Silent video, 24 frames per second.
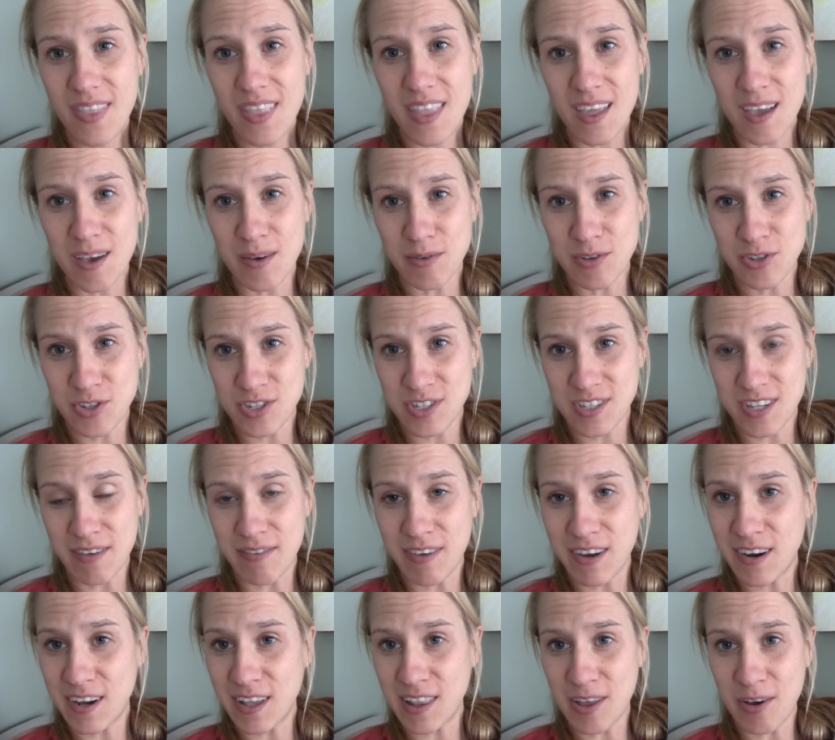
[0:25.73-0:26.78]
It was just a
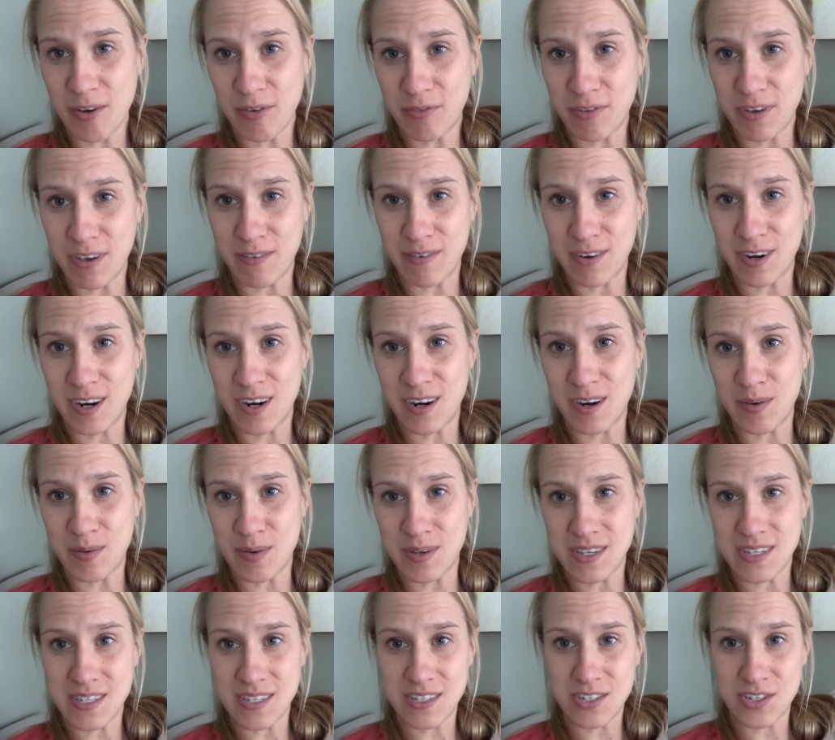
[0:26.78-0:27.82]
very low fever. It
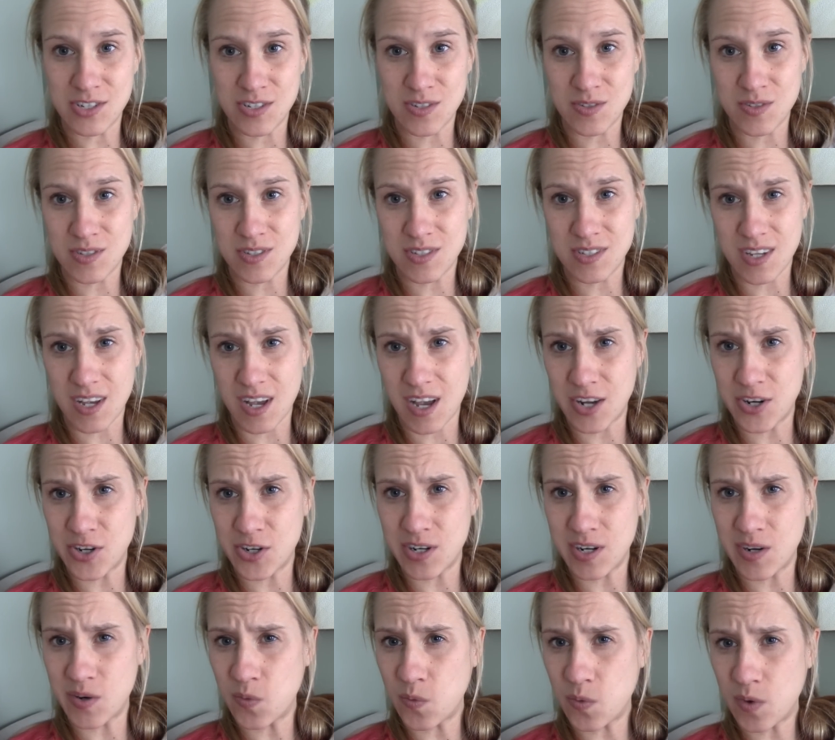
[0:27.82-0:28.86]
was just
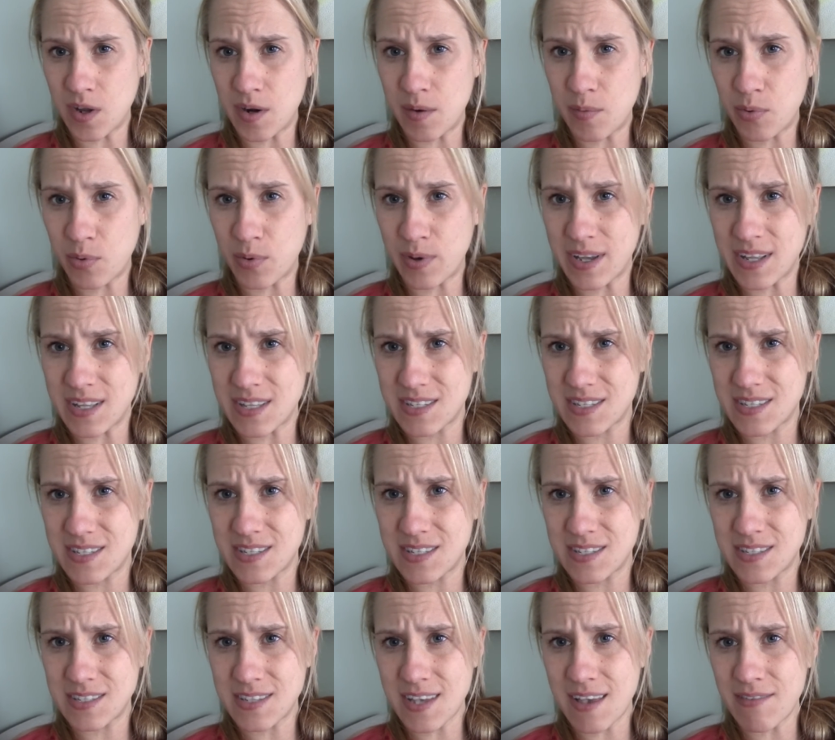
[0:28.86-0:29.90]

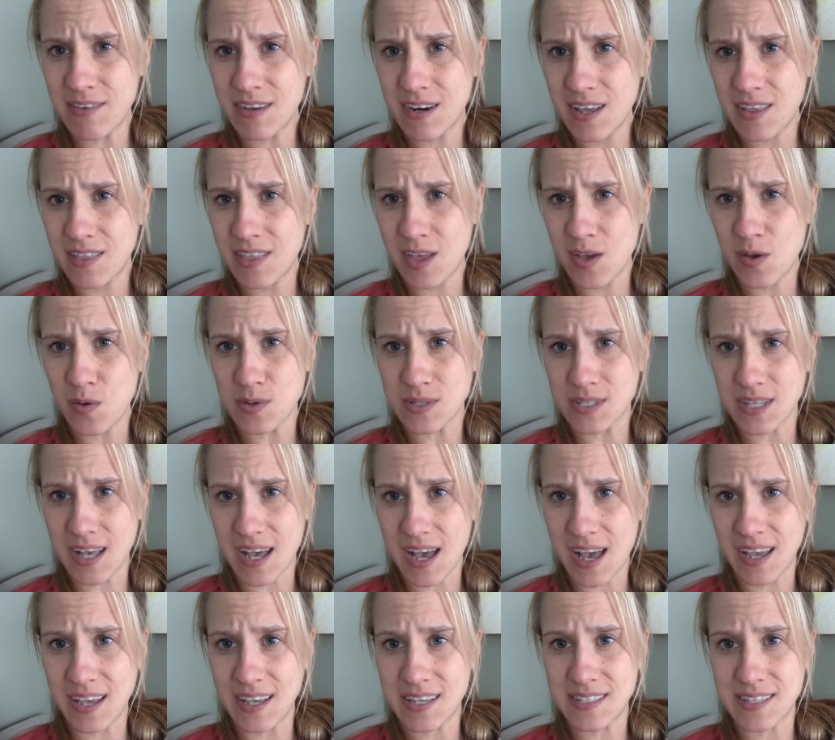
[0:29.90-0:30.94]
101.7, I think, was the
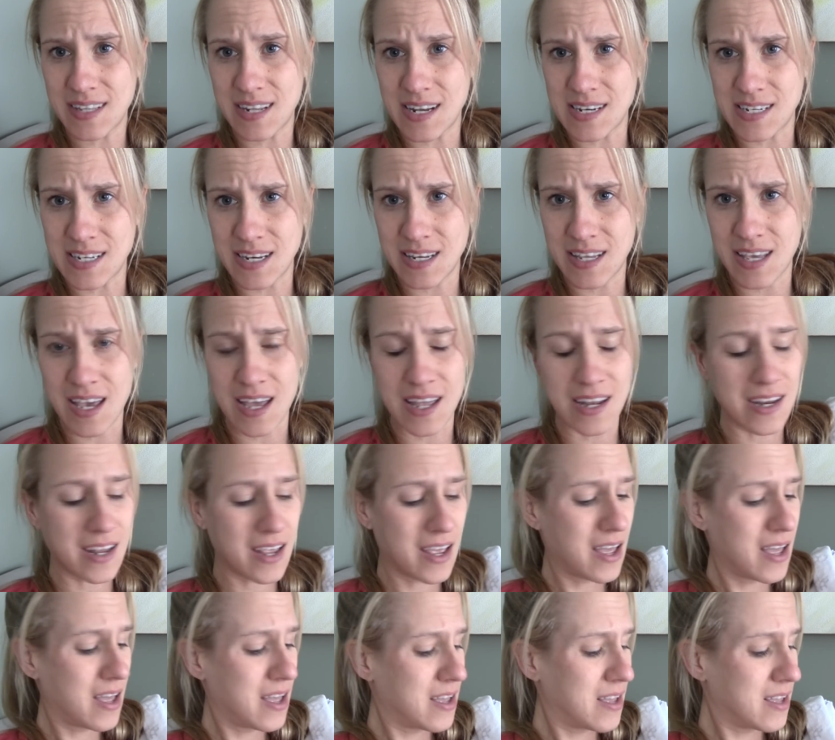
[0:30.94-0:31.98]
highest that it did get.
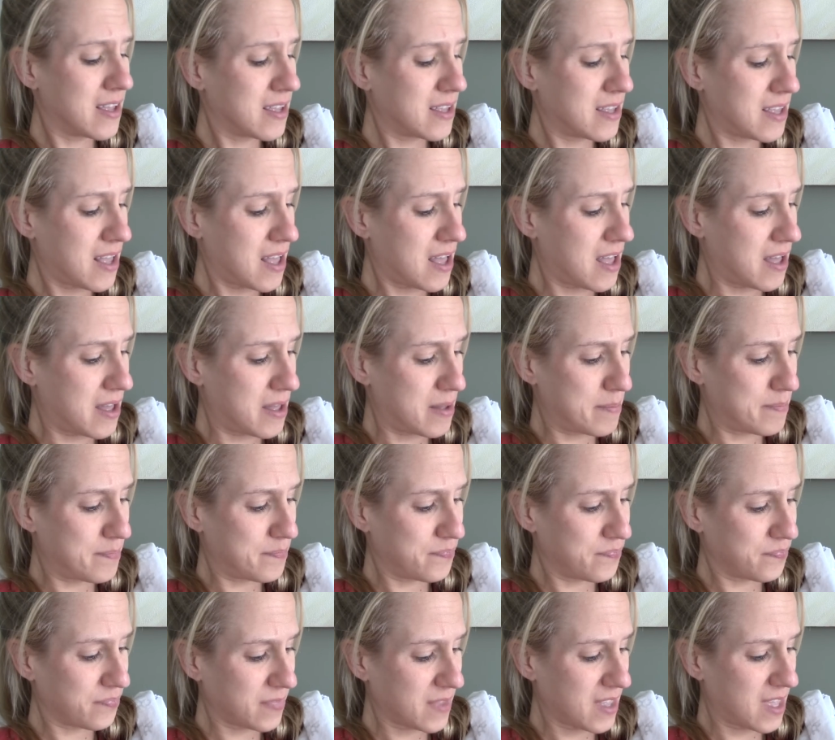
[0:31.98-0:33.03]

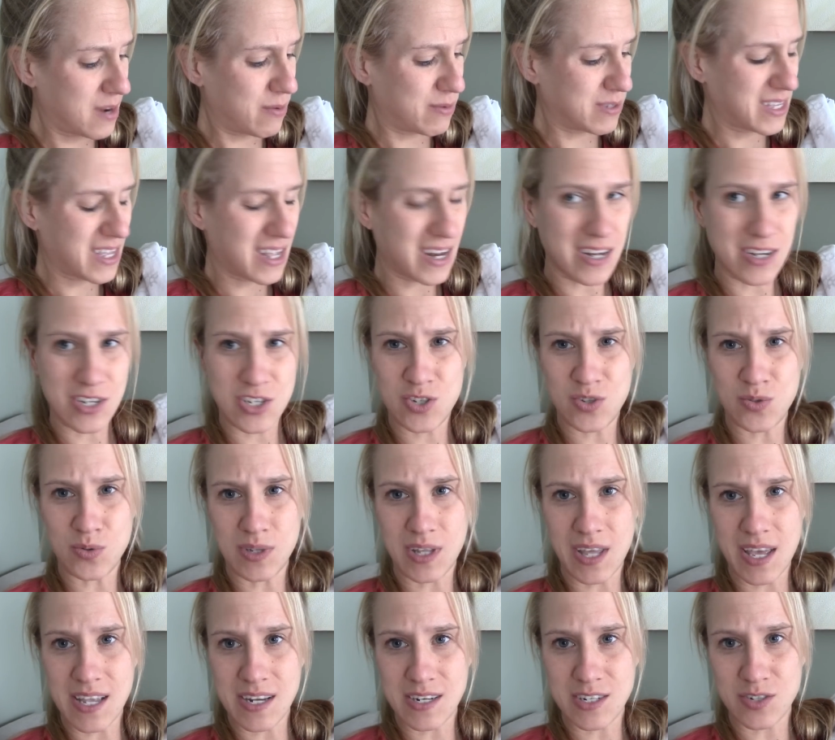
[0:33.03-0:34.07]
And it was kind of too
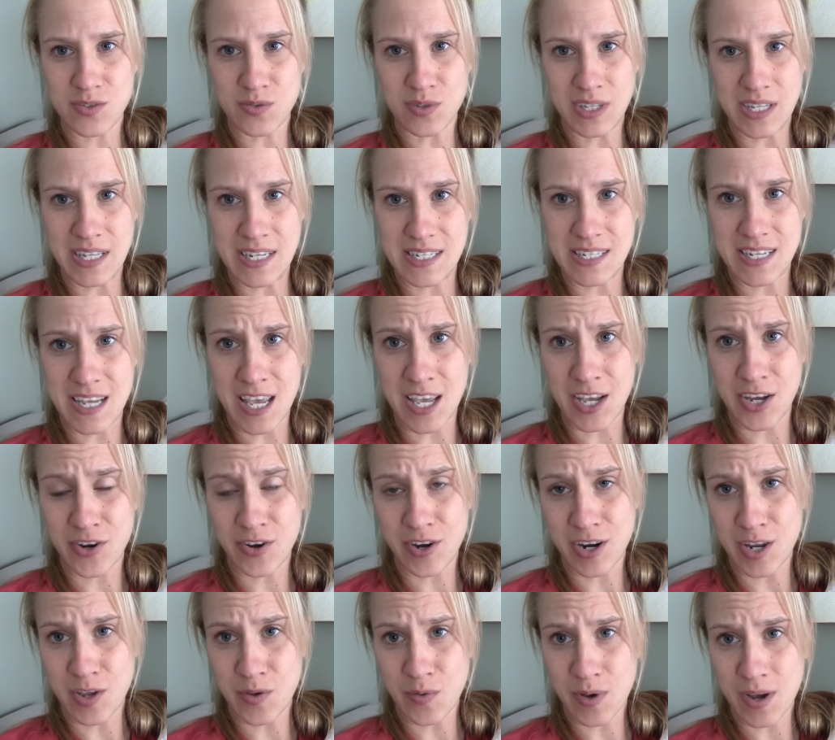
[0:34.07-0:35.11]
late to really take her
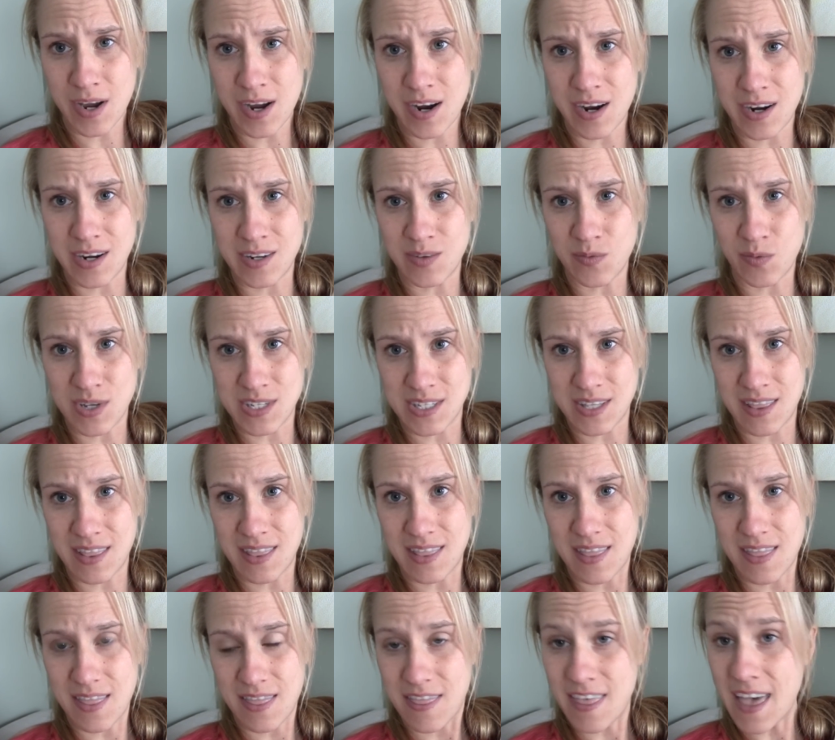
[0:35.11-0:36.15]
anywhere, and it
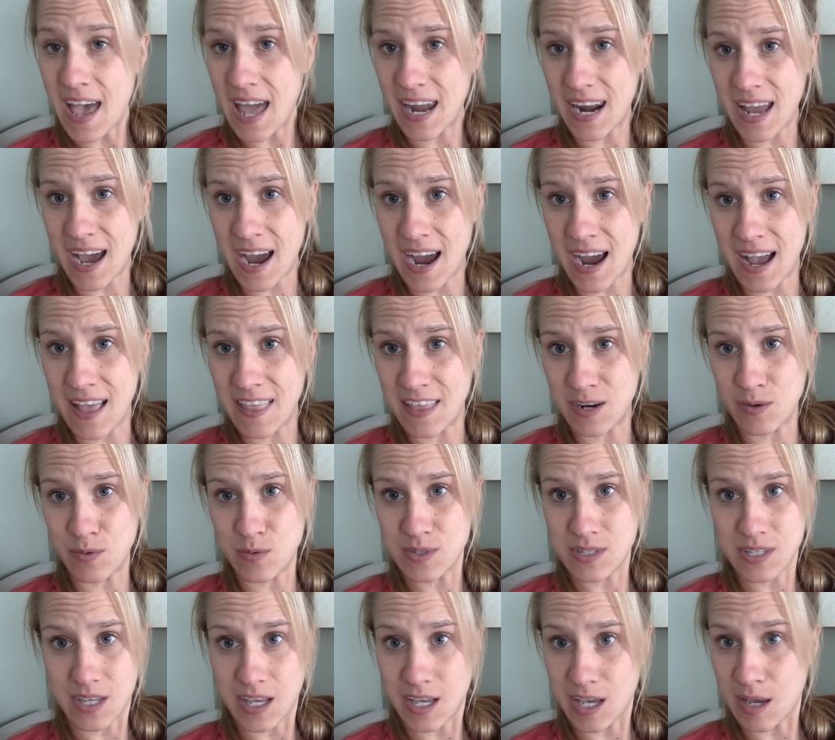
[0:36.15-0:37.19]
wasn't that high that it
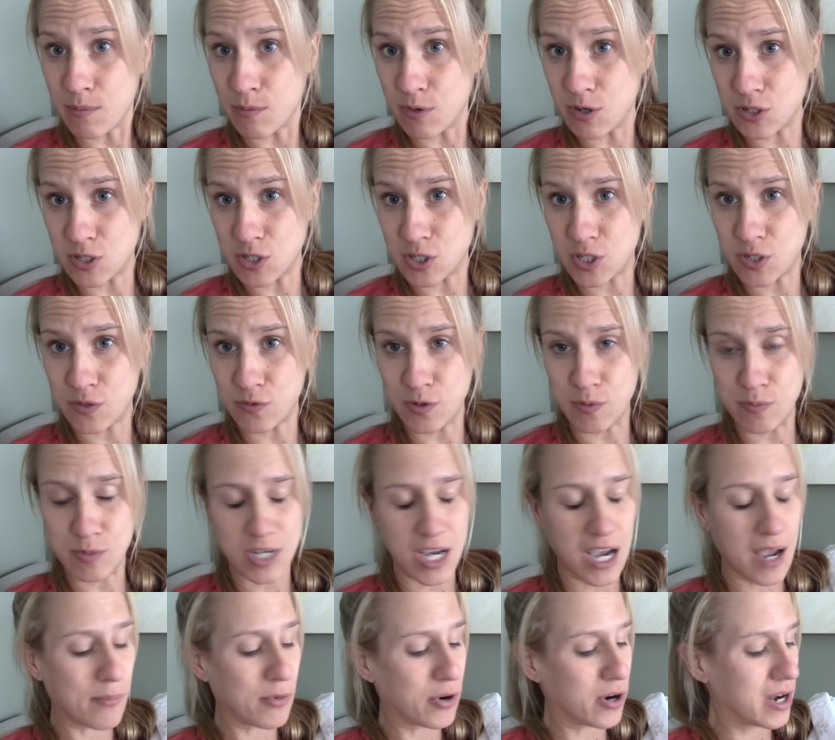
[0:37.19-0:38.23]
was like emergency room
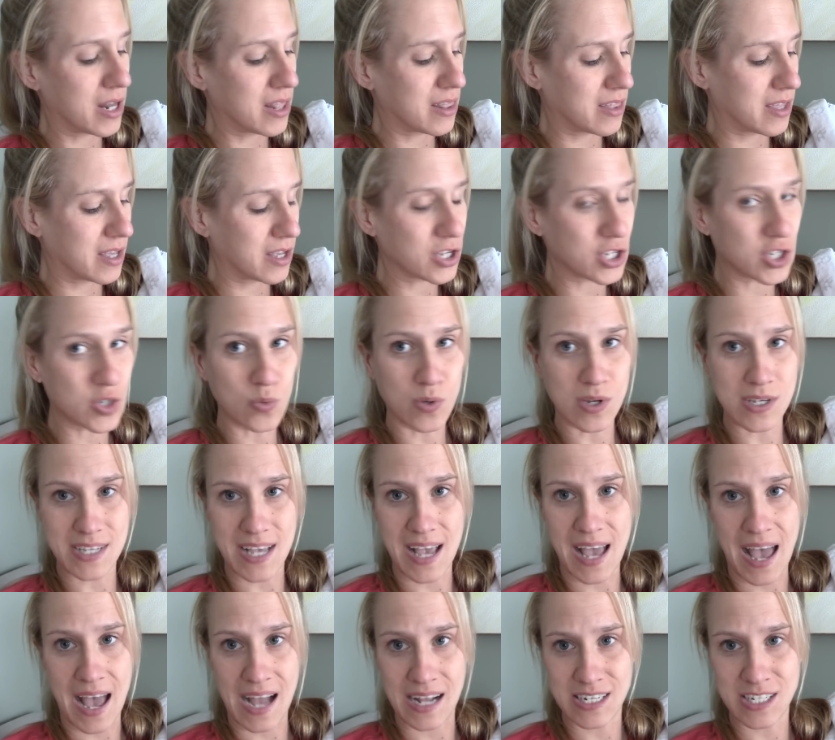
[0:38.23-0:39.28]
time or anything. She was
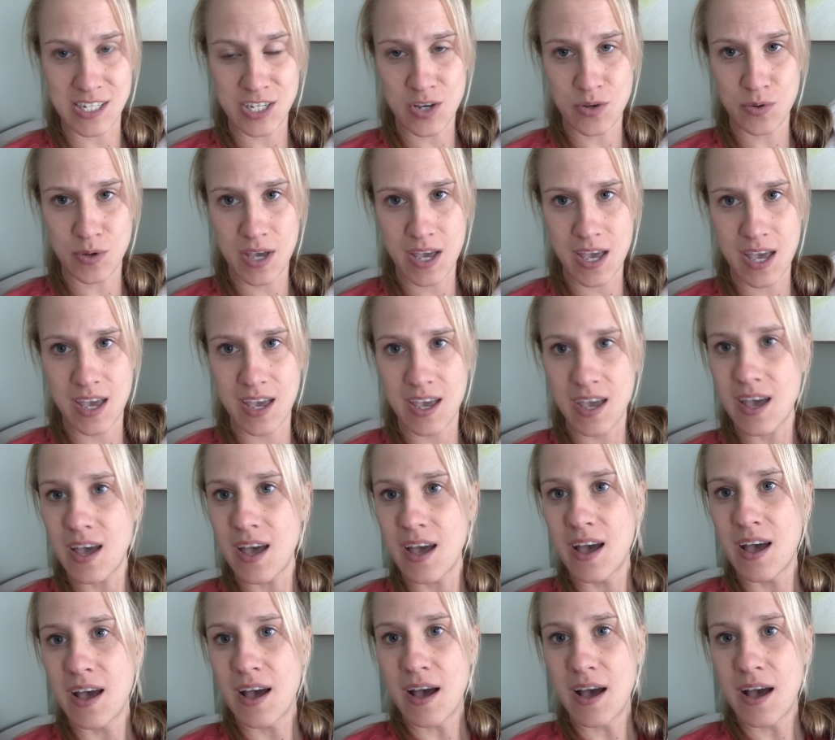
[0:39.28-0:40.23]
acting okay.